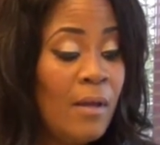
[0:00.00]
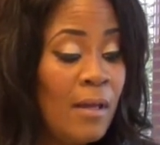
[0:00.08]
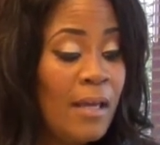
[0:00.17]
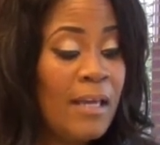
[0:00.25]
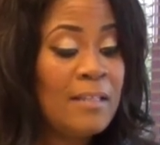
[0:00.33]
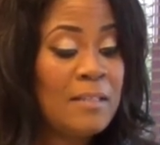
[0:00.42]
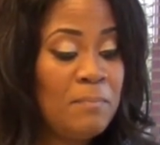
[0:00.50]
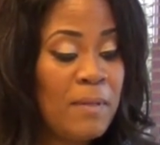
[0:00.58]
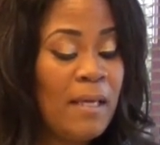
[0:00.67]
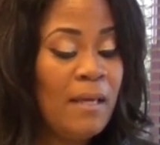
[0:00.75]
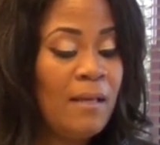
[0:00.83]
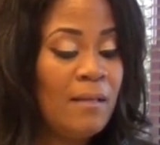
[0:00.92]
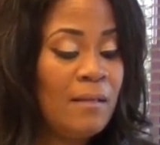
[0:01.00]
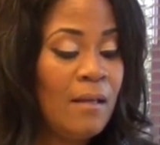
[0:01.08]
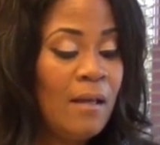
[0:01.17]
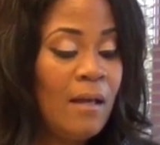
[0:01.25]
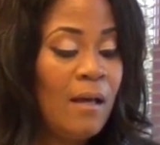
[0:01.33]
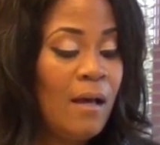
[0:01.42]
It's been
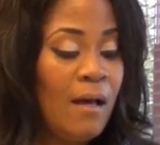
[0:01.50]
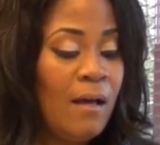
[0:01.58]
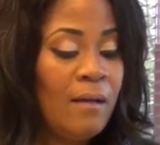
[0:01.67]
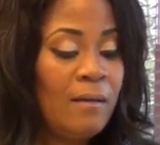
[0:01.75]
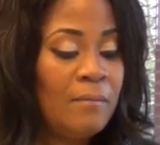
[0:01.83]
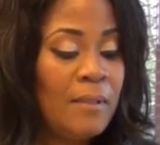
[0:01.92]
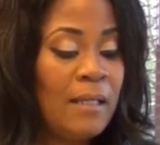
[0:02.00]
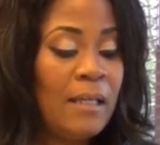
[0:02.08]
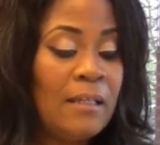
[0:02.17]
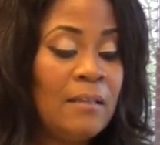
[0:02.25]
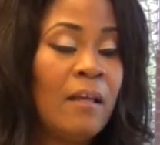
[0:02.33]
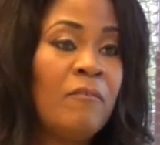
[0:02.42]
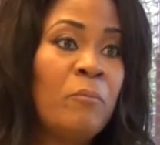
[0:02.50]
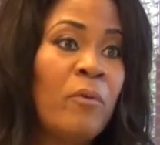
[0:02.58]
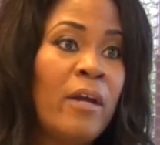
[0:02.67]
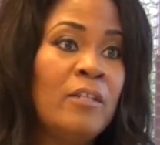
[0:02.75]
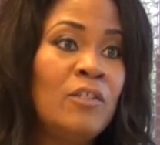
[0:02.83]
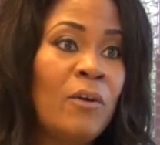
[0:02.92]
a eat, love
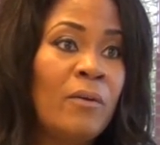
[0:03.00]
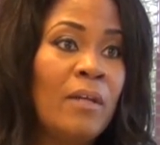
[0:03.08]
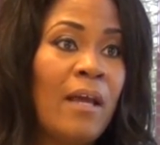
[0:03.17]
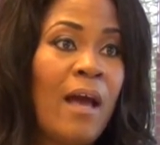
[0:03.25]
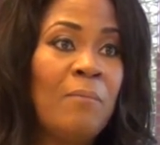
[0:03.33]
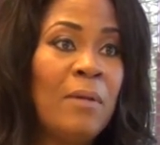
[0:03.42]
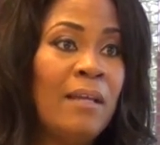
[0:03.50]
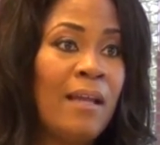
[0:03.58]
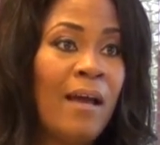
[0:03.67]
pray journey. I mean, mm-hmm.